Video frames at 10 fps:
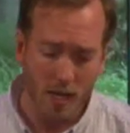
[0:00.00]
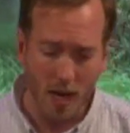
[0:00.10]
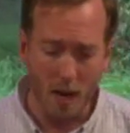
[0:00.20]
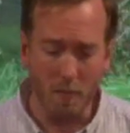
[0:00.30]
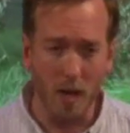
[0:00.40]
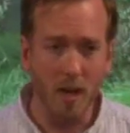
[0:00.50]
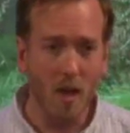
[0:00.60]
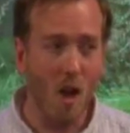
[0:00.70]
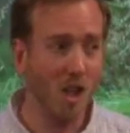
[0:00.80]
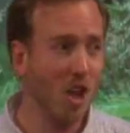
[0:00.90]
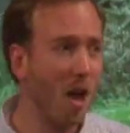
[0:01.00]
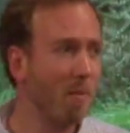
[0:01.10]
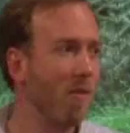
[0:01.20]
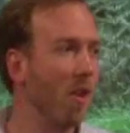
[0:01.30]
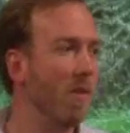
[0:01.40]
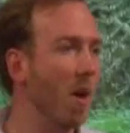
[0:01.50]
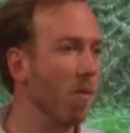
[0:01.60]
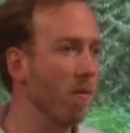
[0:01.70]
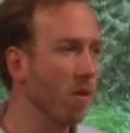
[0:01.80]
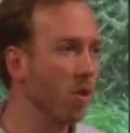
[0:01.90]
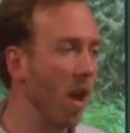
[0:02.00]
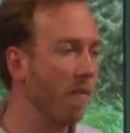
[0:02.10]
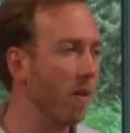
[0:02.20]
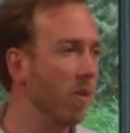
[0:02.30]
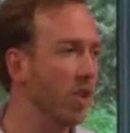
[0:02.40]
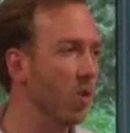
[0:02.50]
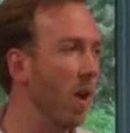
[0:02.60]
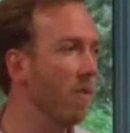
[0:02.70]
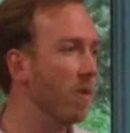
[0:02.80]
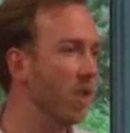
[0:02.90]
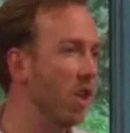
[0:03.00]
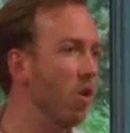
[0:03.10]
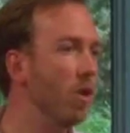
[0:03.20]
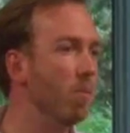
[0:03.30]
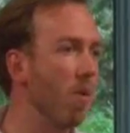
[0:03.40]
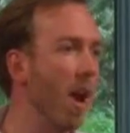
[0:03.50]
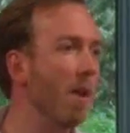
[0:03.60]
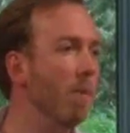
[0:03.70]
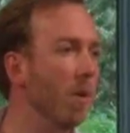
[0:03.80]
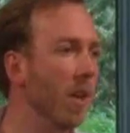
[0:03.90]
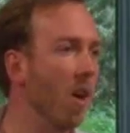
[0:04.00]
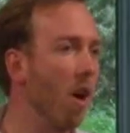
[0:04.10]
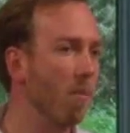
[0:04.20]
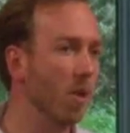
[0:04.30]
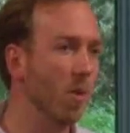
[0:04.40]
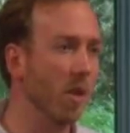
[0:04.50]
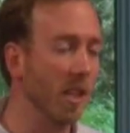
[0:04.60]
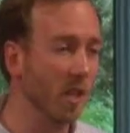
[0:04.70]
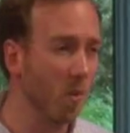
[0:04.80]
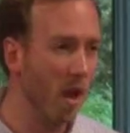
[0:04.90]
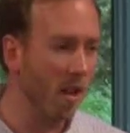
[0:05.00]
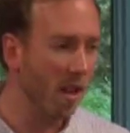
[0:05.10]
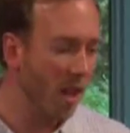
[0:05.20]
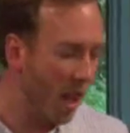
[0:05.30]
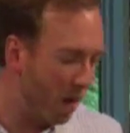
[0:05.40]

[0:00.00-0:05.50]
Uh, but on top of all of that referral traffic, which is great, there's the huge brand building opportunity as well.